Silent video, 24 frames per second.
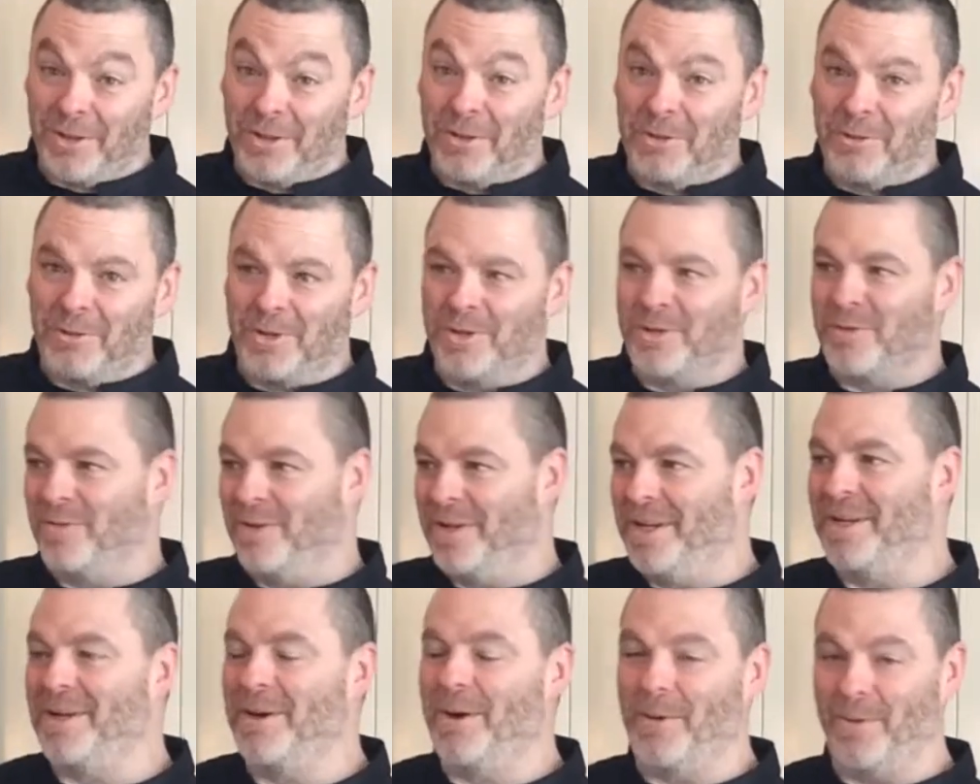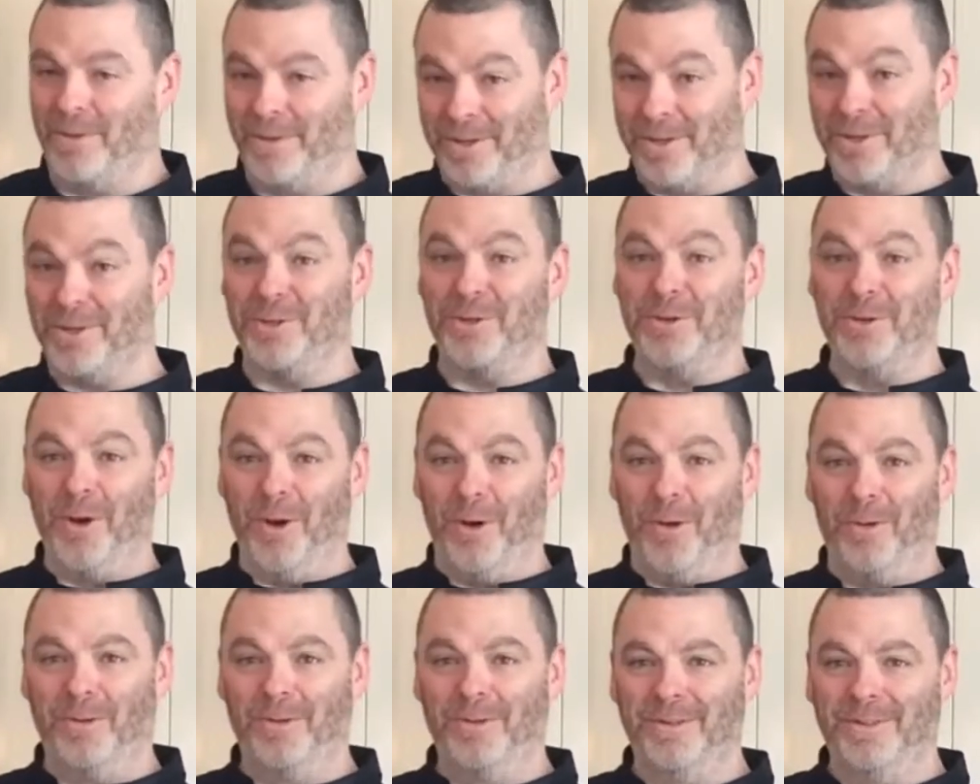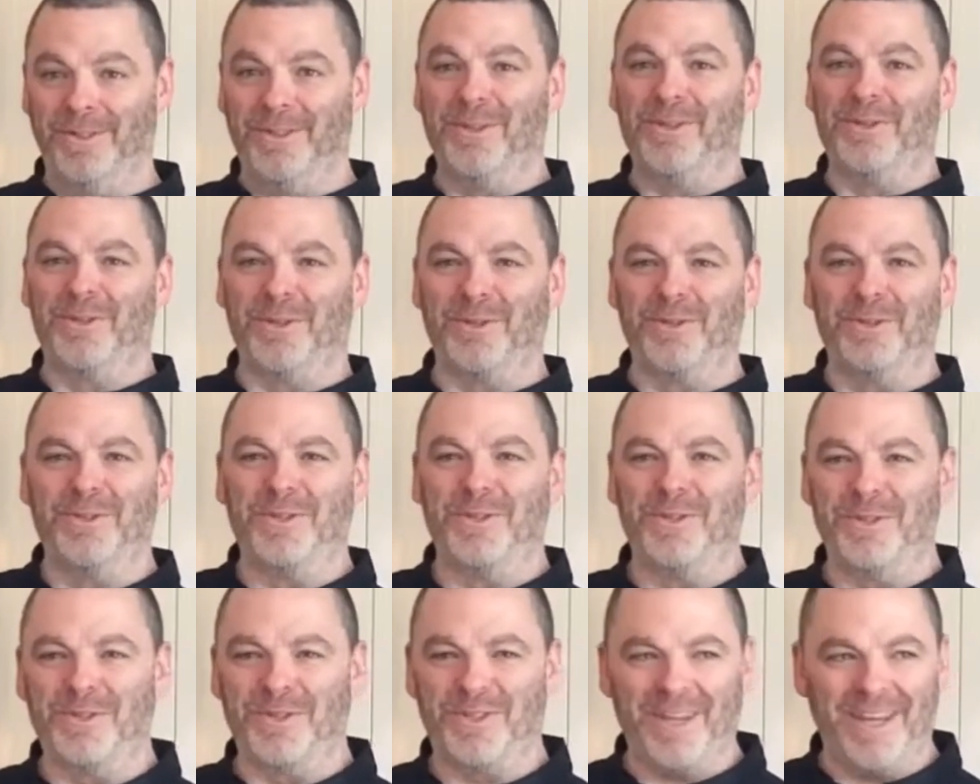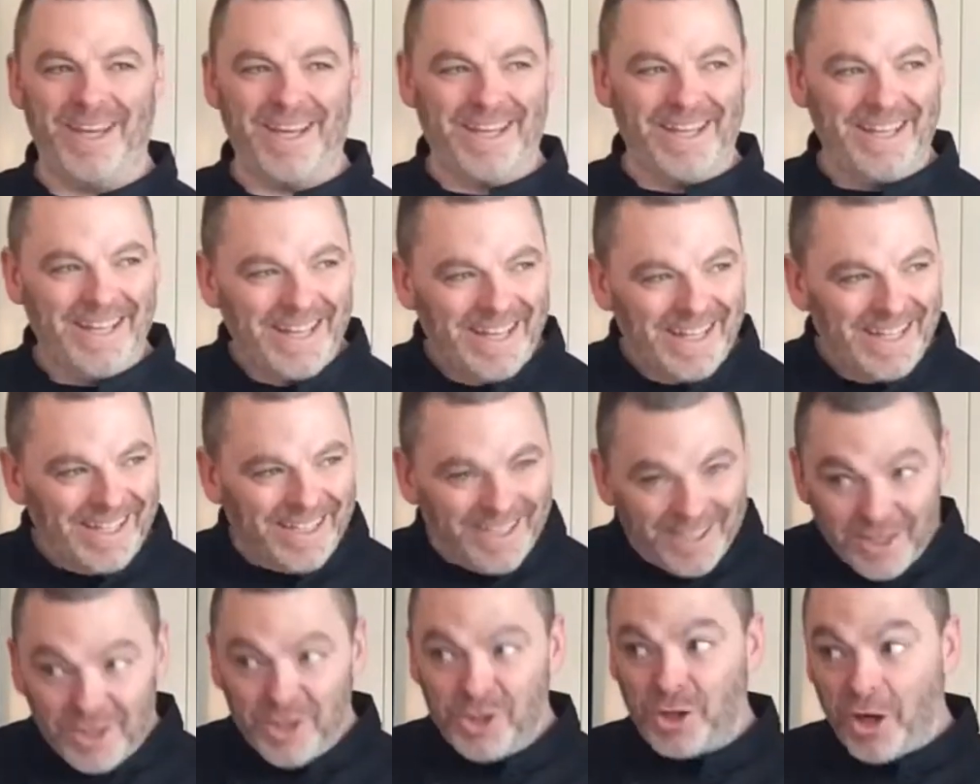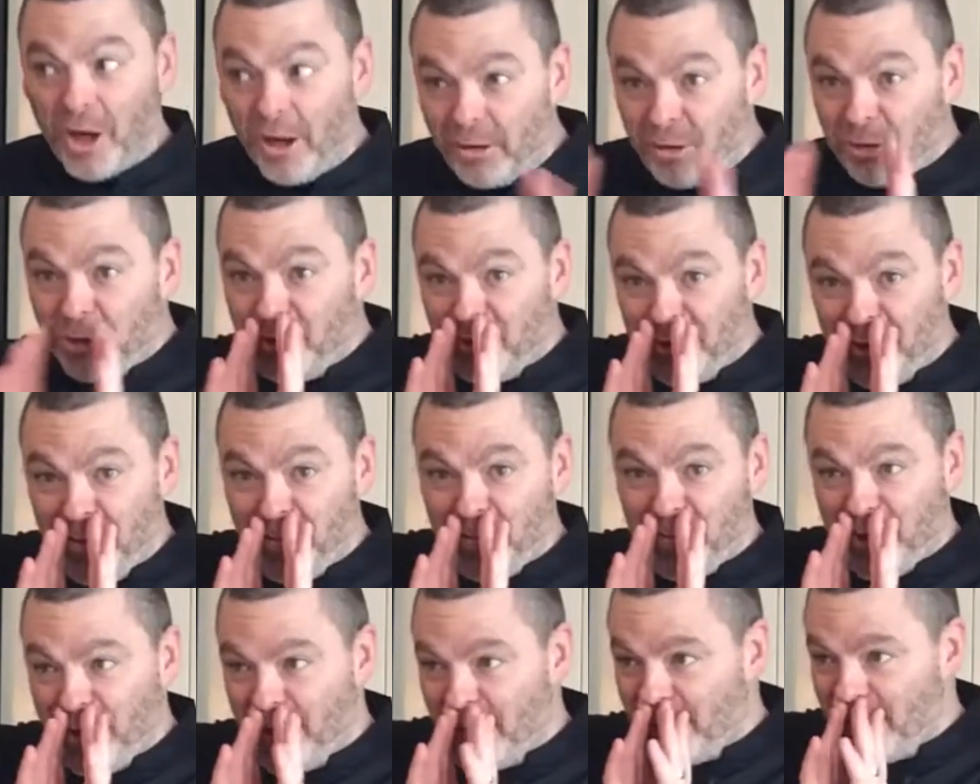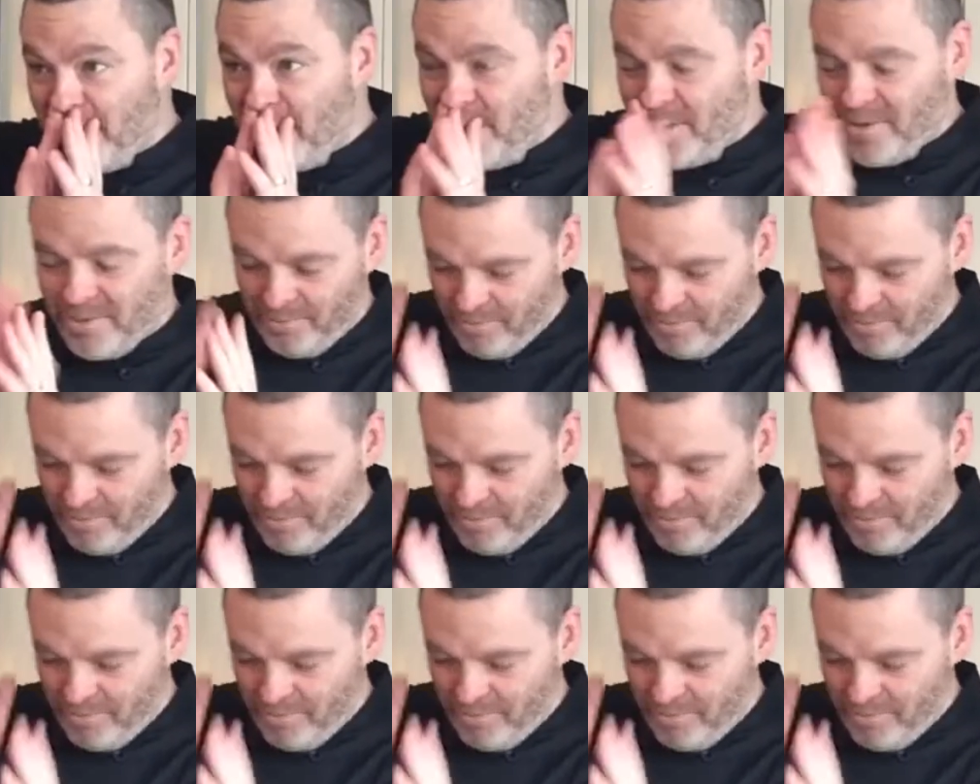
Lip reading: to do this video, because as soon as you say, chocolate chip cookies,